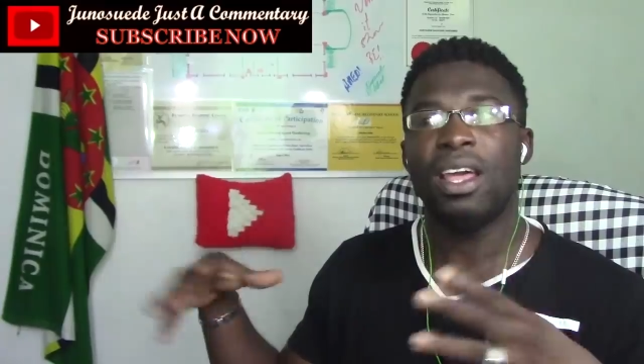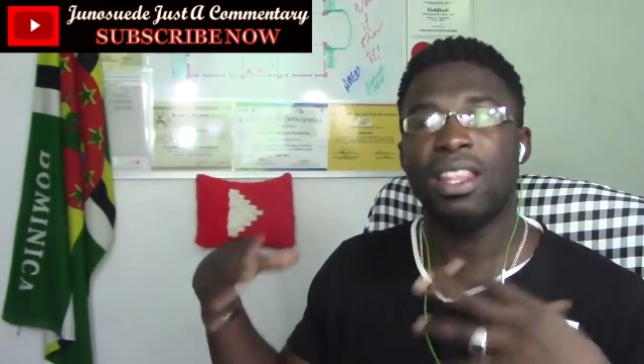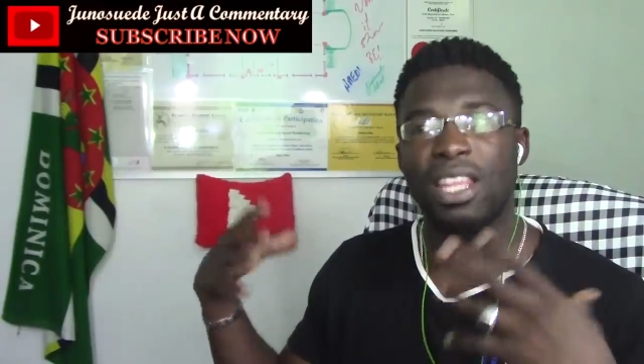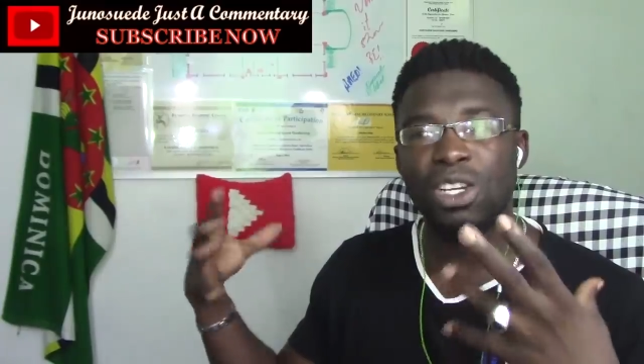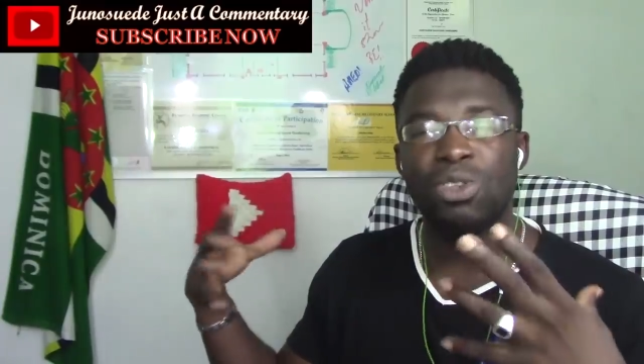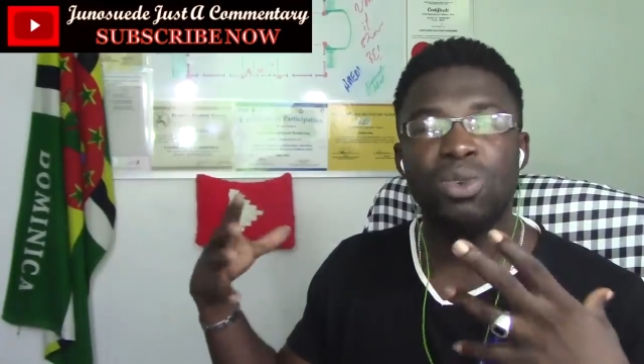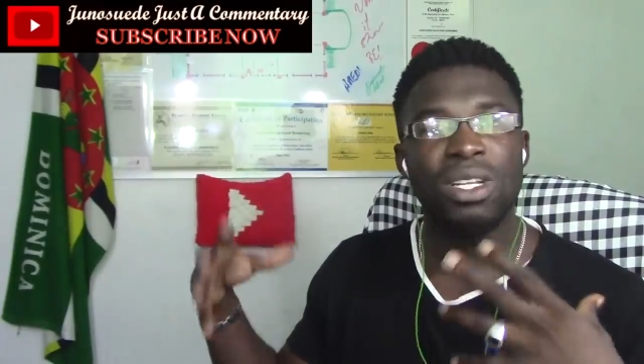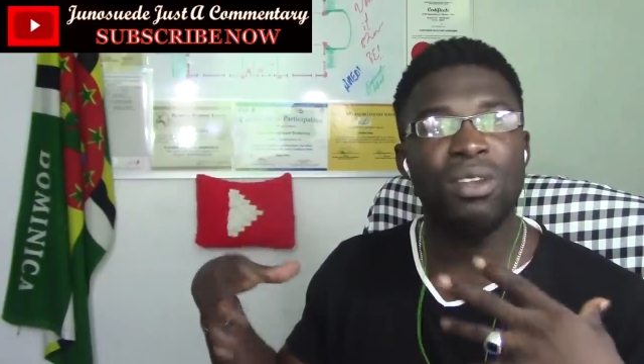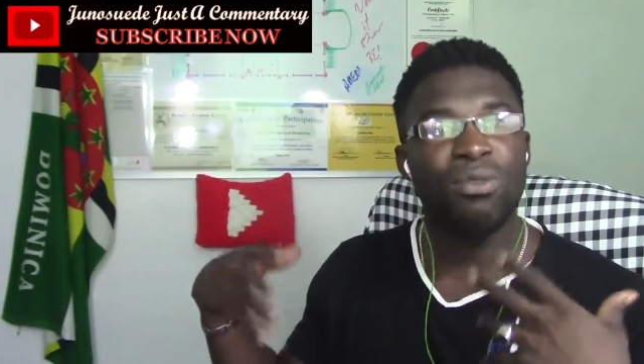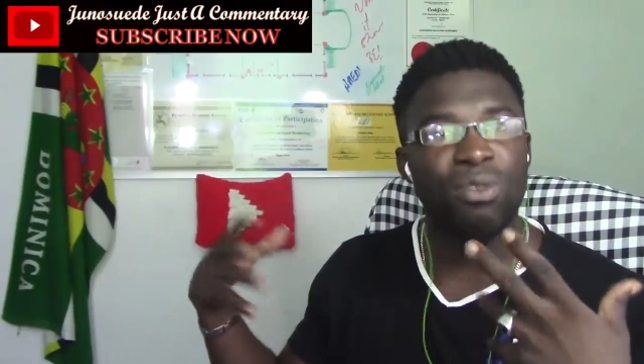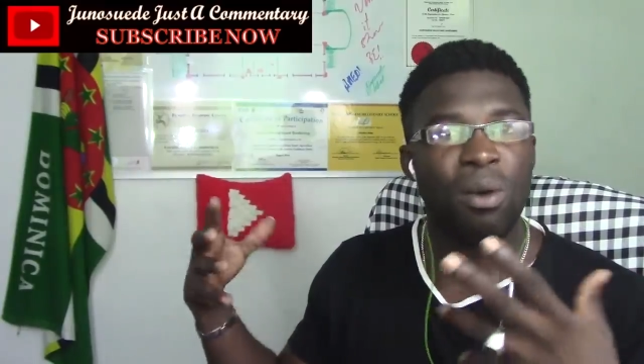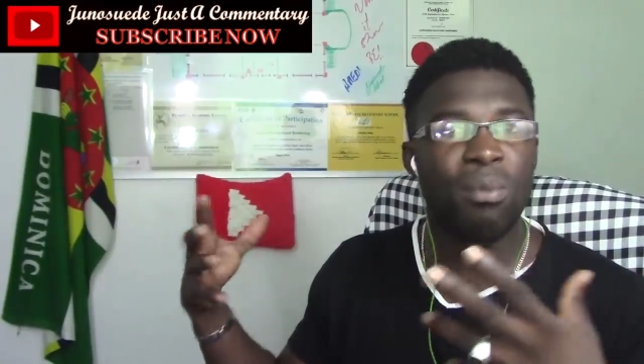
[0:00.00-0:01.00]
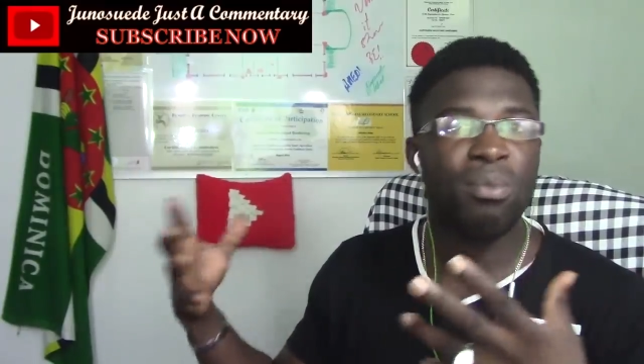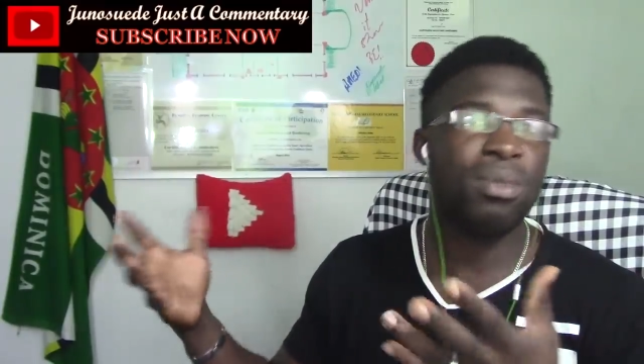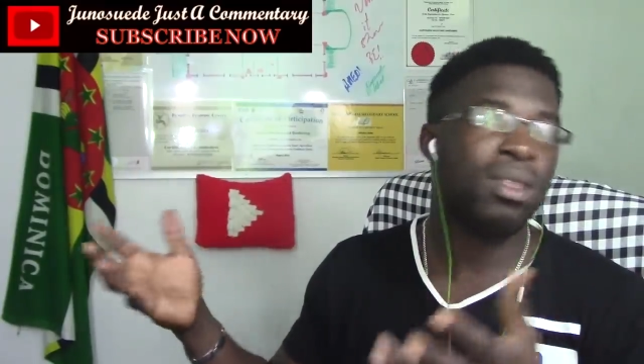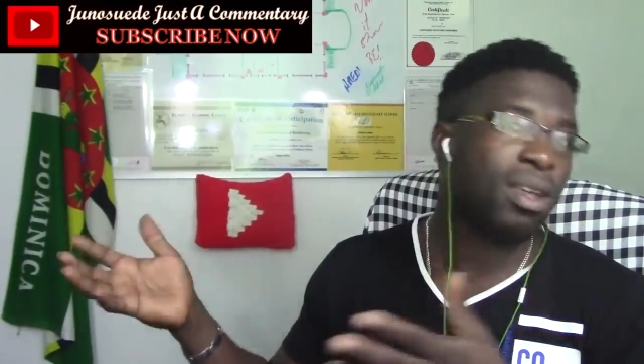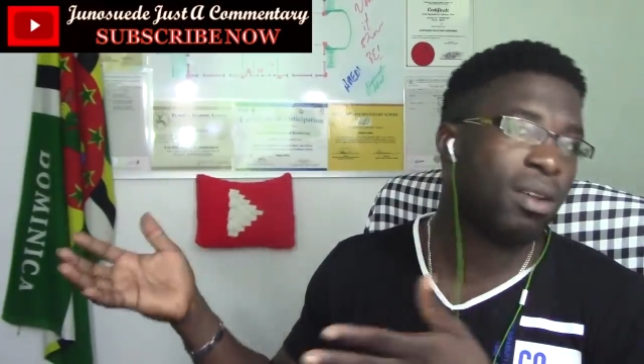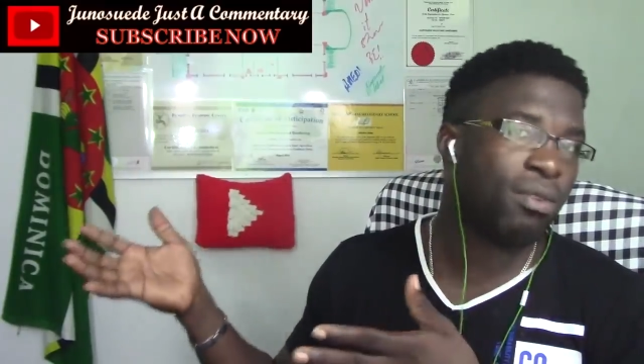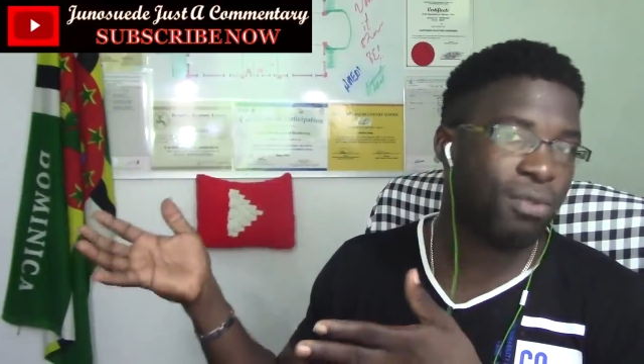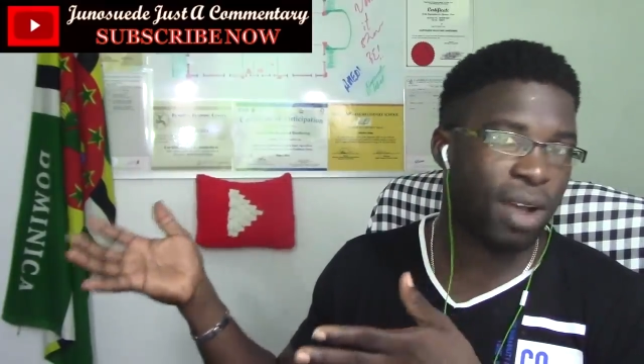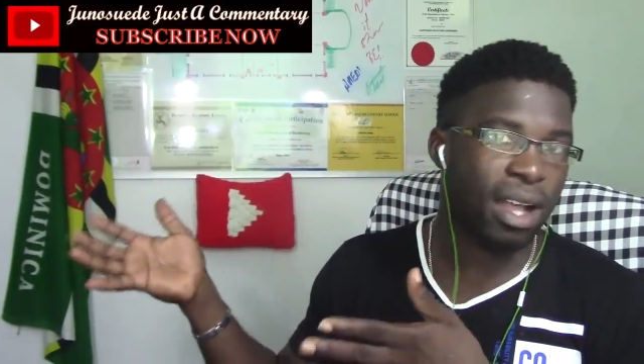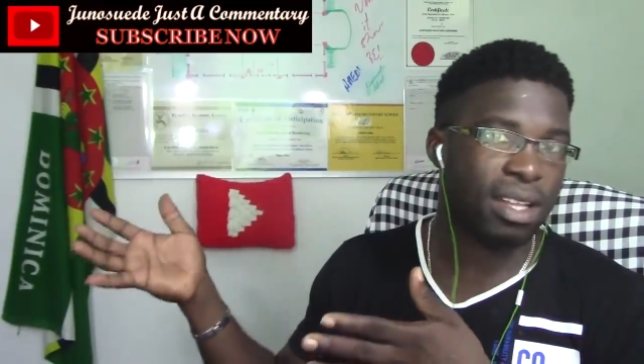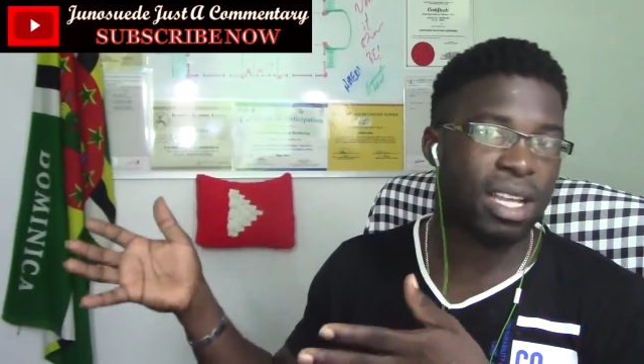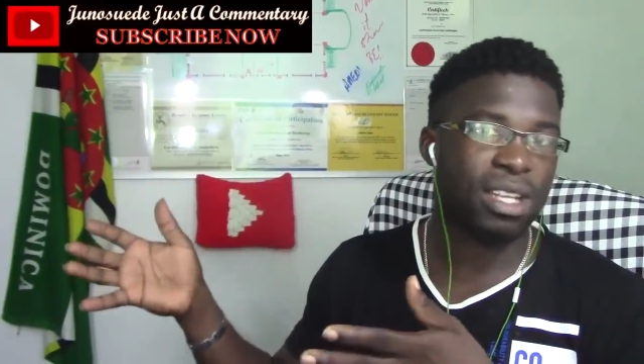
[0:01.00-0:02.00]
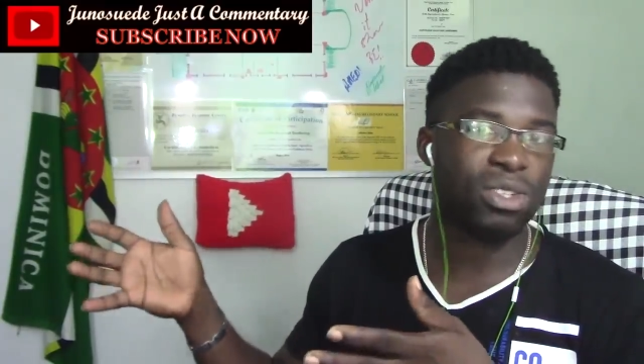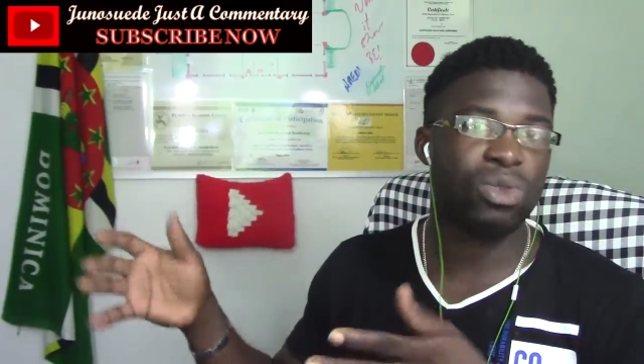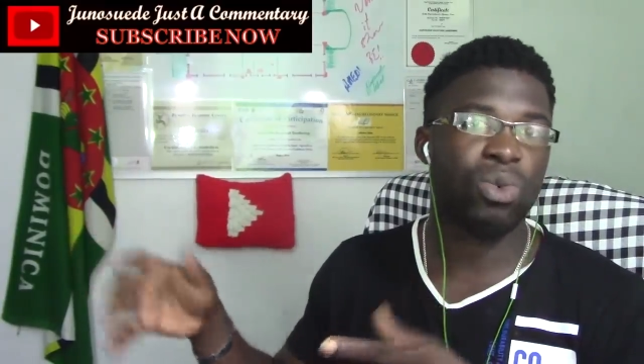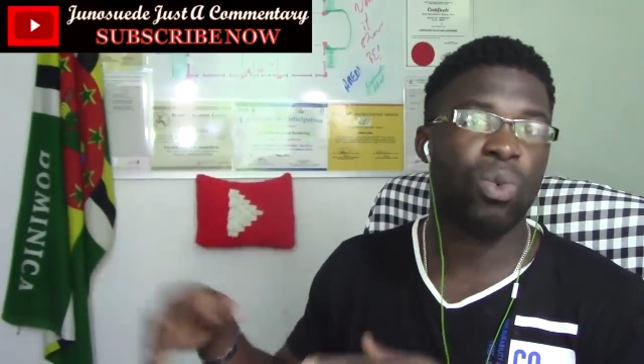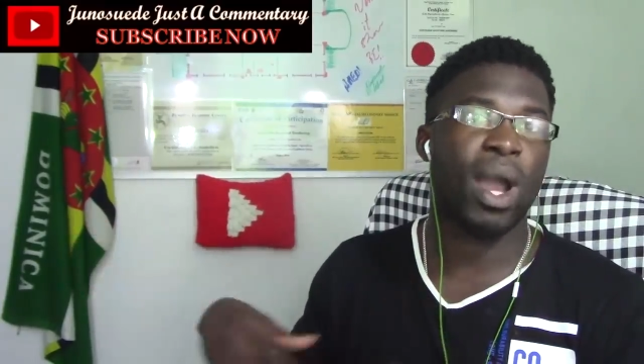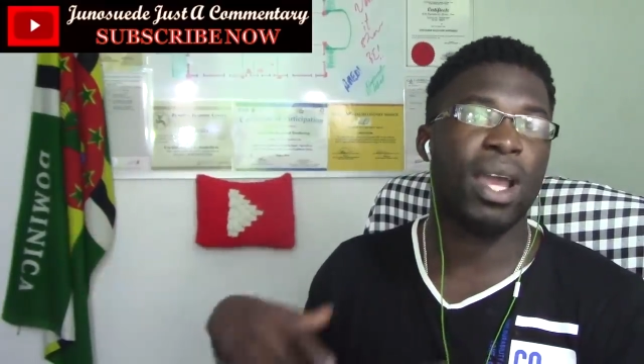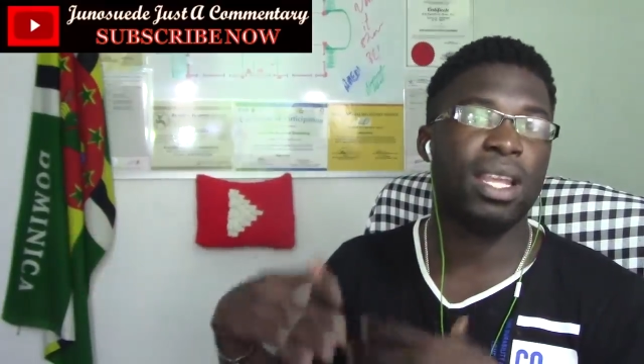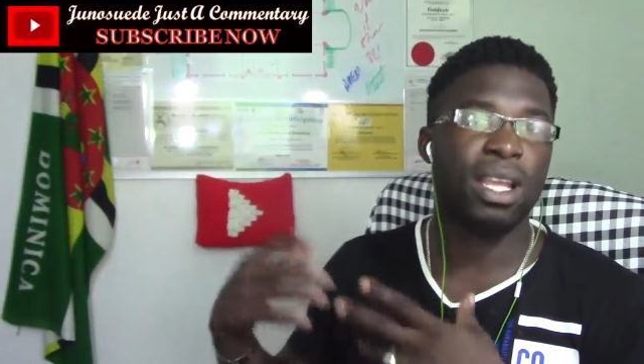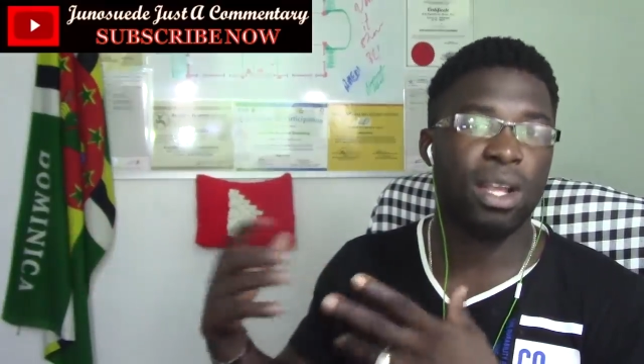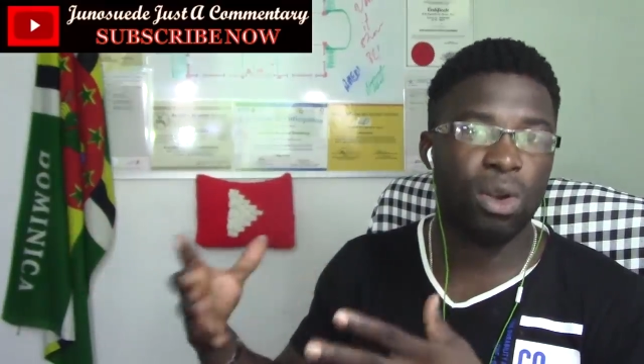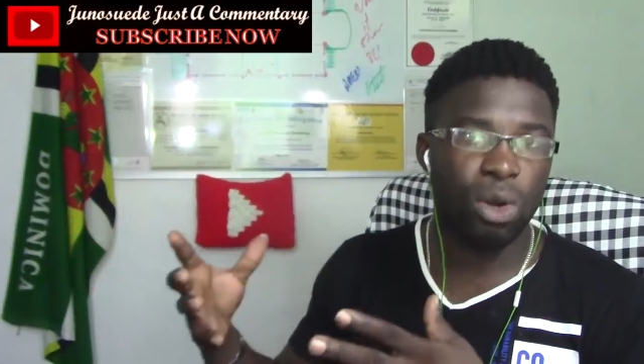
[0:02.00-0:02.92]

they should inform their fans as to why they're